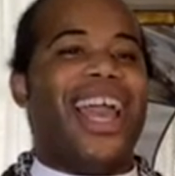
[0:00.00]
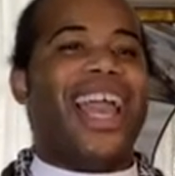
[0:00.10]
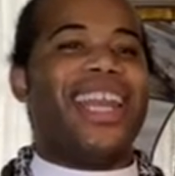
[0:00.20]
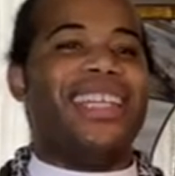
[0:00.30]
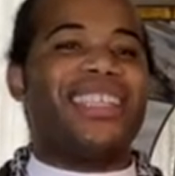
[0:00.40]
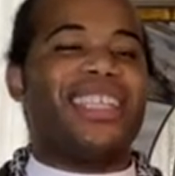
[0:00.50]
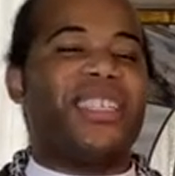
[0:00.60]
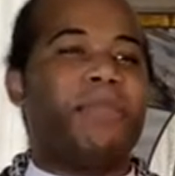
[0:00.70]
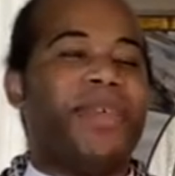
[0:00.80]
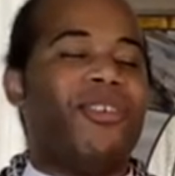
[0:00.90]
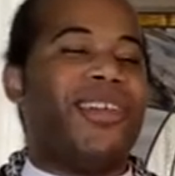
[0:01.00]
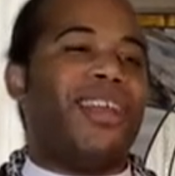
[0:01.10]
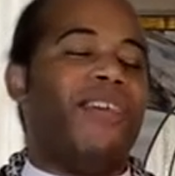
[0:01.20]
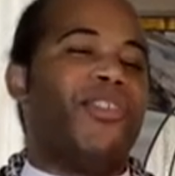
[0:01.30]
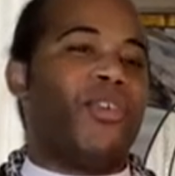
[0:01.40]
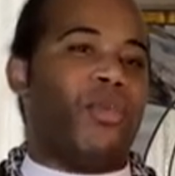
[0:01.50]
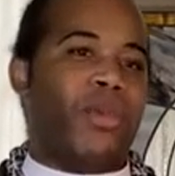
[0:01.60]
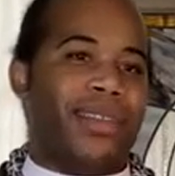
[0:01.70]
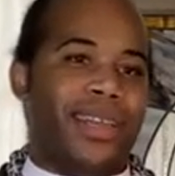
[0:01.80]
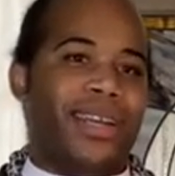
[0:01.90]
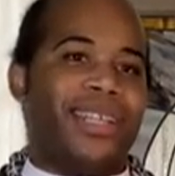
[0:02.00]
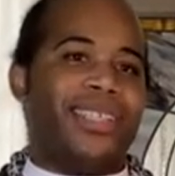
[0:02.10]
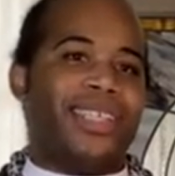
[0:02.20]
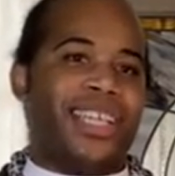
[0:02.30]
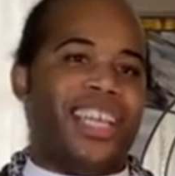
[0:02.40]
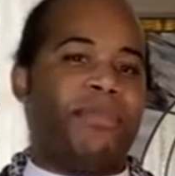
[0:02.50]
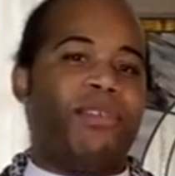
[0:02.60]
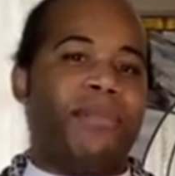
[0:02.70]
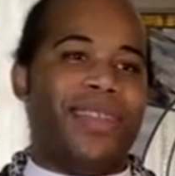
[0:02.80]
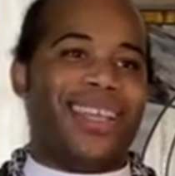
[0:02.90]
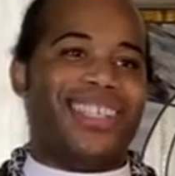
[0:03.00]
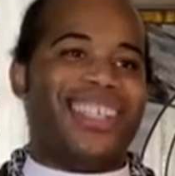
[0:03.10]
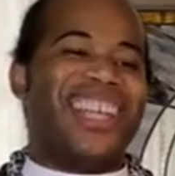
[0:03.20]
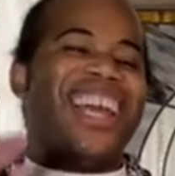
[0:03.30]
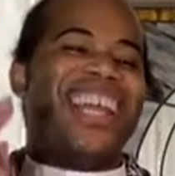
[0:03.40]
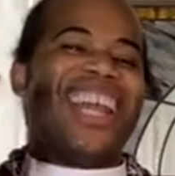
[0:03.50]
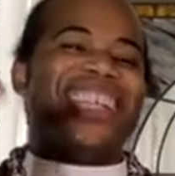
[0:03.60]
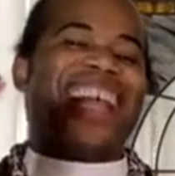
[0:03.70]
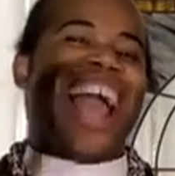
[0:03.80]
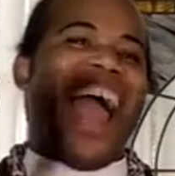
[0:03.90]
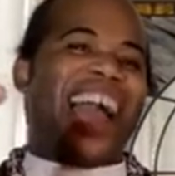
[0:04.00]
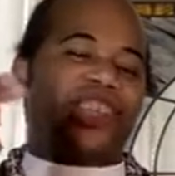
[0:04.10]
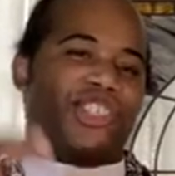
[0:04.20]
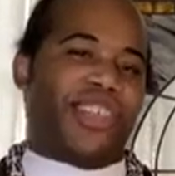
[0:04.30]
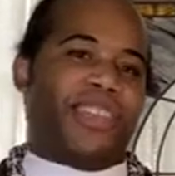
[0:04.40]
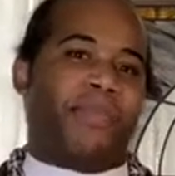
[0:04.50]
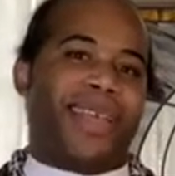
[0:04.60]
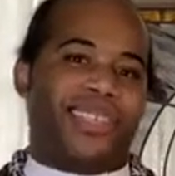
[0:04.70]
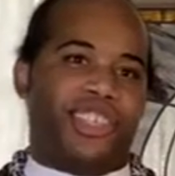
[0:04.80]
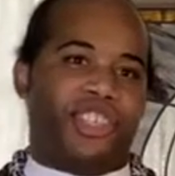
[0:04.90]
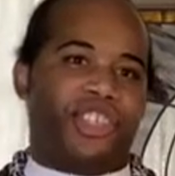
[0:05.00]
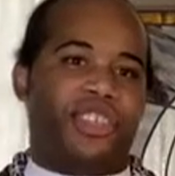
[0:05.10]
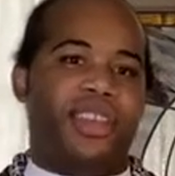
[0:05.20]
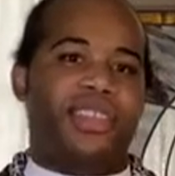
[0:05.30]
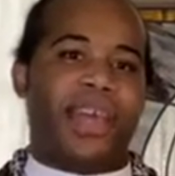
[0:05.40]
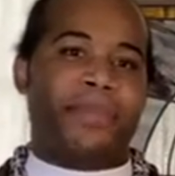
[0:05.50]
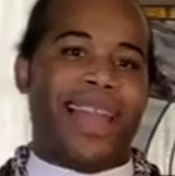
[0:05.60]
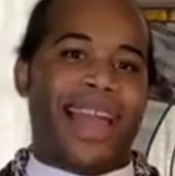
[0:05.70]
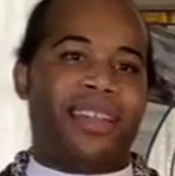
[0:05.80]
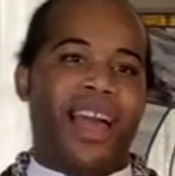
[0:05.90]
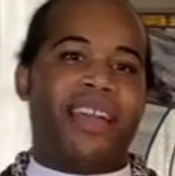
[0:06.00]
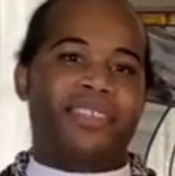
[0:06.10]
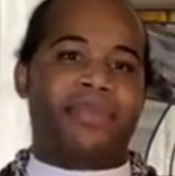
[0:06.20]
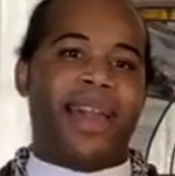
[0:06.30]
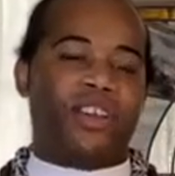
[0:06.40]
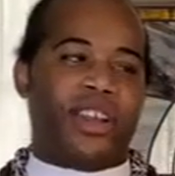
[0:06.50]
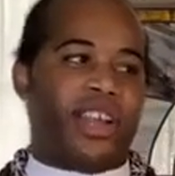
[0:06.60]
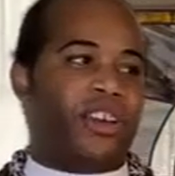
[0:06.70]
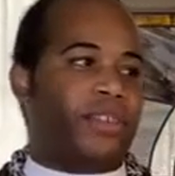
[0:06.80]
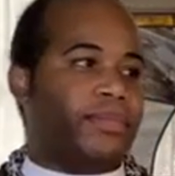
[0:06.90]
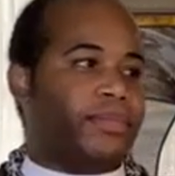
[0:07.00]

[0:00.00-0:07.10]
It is the spirit of your willingness to keep replacing it that is actually the message that Black Lives Matter here.